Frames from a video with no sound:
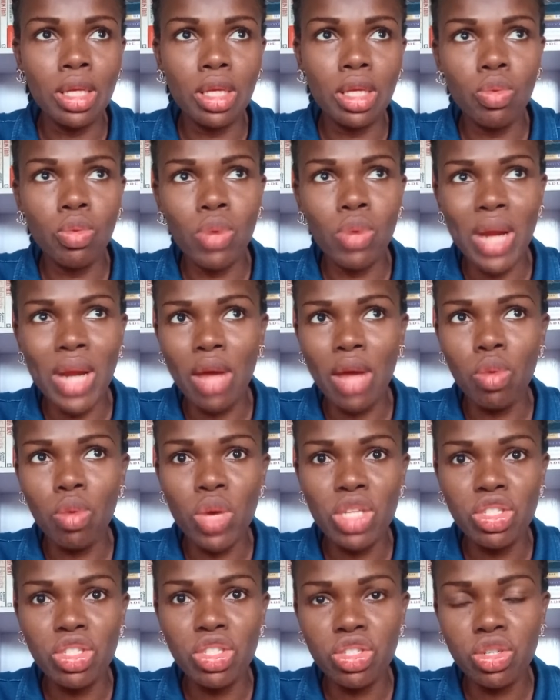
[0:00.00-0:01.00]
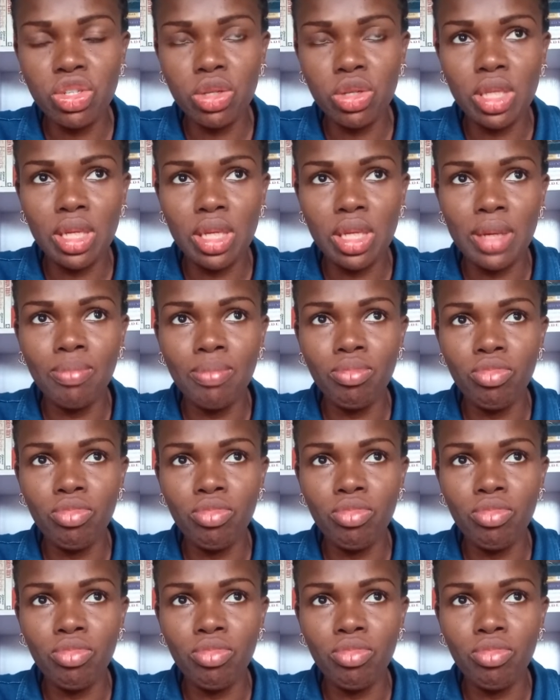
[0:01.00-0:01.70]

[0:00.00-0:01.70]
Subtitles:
when I questioned them